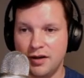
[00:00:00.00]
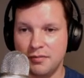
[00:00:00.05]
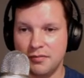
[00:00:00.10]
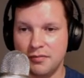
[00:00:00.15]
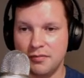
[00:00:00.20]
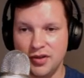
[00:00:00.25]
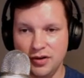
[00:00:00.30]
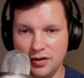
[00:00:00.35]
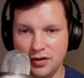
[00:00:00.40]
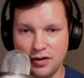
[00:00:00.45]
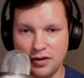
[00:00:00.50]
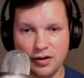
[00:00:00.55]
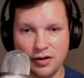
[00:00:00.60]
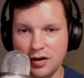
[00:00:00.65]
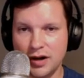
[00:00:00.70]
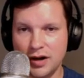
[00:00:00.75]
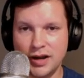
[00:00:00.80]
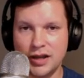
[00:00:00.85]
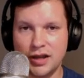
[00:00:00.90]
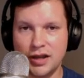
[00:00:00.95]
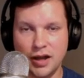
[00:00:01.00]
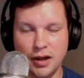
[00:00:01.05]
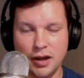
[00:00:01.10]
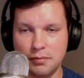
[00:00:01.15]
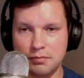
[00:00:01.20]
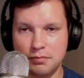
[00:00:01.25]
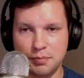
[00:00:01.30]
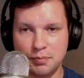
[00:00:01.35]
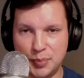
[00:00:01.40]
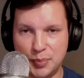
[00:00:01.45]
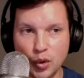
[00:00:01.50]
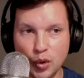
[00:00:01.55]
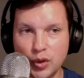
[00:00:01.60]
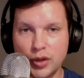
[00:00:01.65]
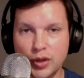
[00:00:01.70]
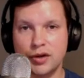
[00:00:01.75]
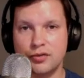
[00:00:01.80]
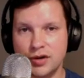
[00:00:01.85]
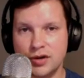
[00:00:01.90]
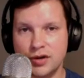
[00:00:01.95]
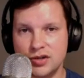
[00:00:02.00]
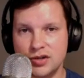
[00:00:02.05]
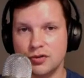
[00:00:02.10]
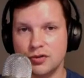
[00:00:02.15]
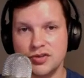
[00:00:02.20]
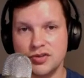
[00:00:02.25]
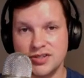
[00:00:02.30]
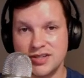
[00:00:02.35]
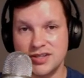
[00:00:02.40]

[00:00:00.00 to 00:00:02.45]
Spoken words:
There are already a billion resources.